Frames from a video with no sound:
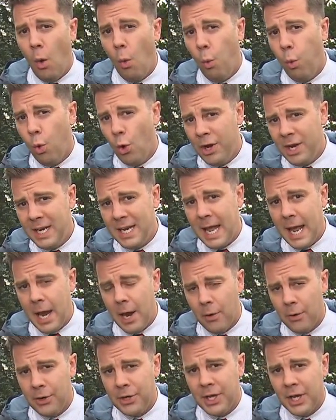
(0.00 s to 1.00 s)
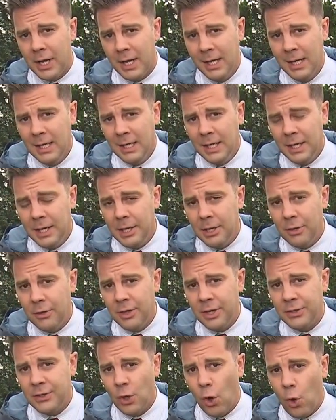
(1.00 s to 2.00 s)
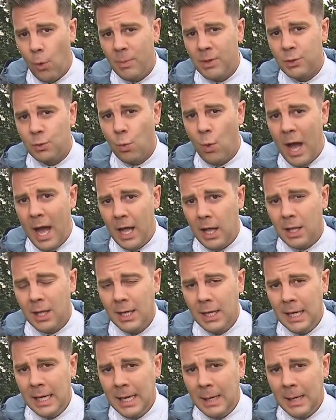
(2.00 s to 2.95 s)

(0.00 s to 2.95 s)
a wooded area near this home as well.